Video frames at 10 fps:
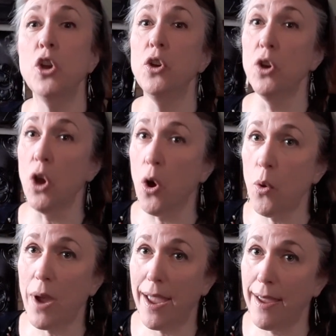
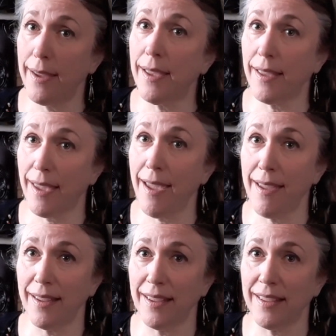no egg
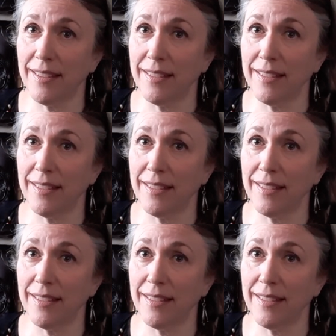cake